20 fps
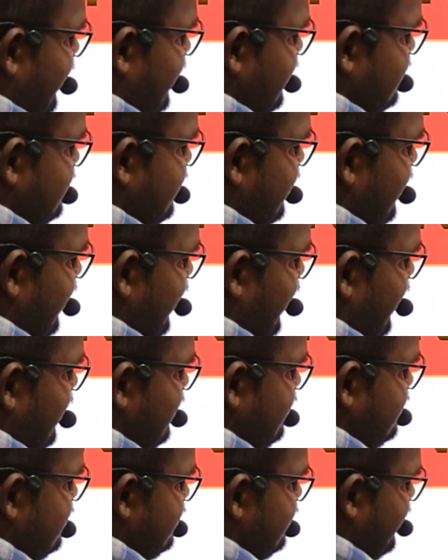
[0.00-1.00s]
consider
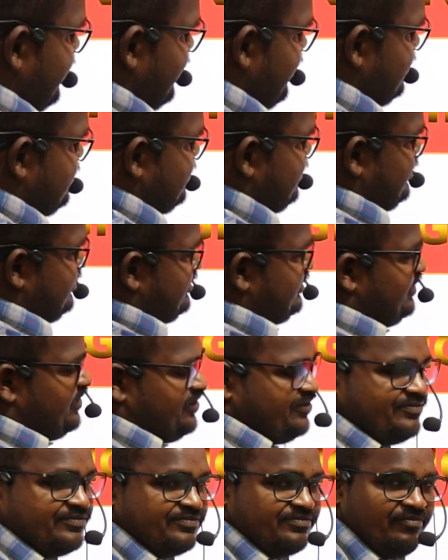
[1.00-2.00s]
as the
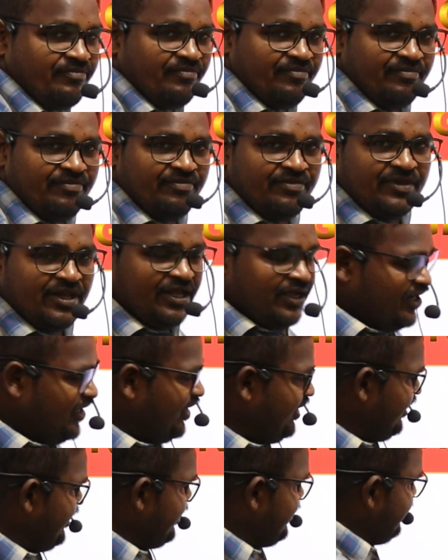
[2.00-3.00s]
resistor. And